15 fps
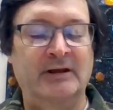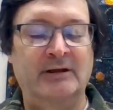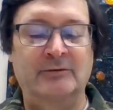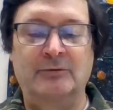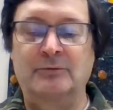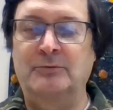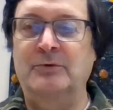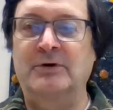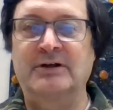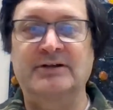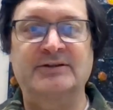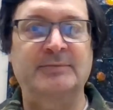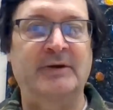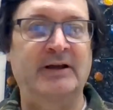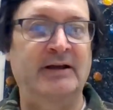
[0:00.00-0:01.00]
What
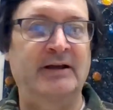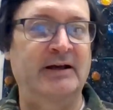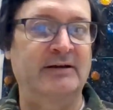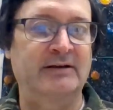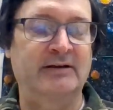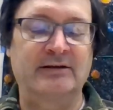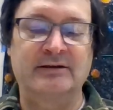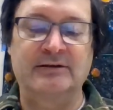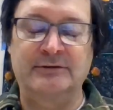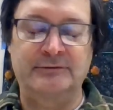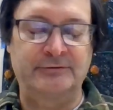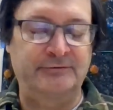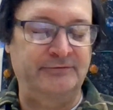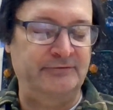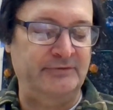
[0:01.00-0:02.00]
it's made out
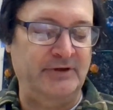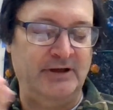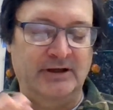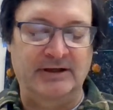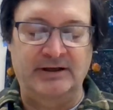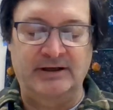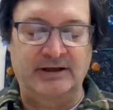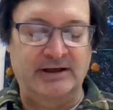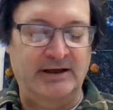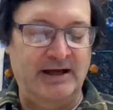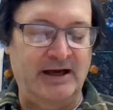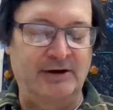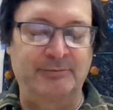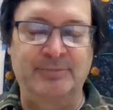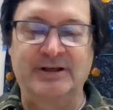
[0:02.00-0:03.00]
of,
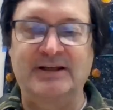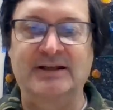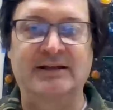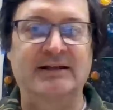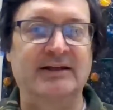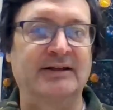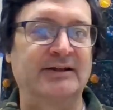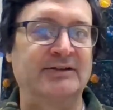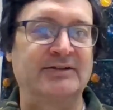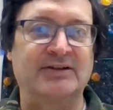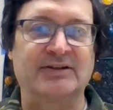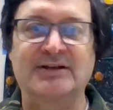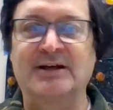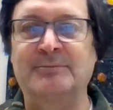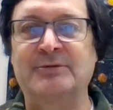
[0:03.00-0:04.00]
how big it is,
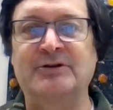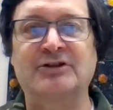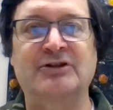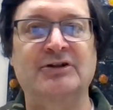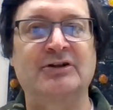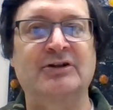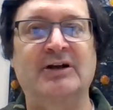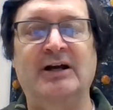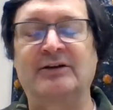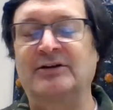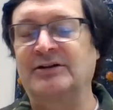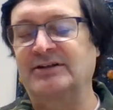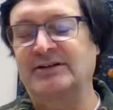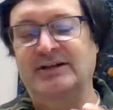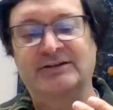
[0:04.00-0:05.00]
the temperature, how
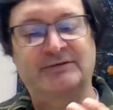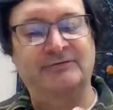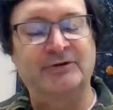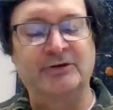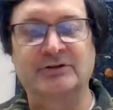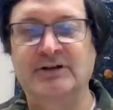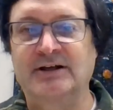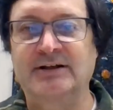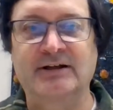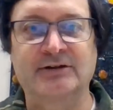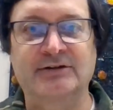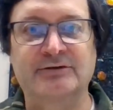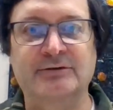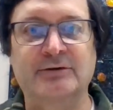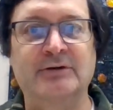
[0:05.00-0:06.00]
long it takes a photon to
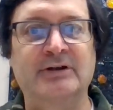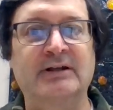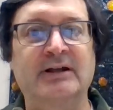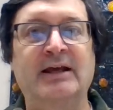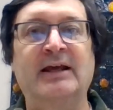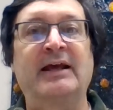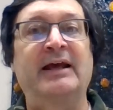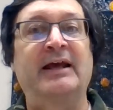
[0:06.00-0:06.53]
get through it.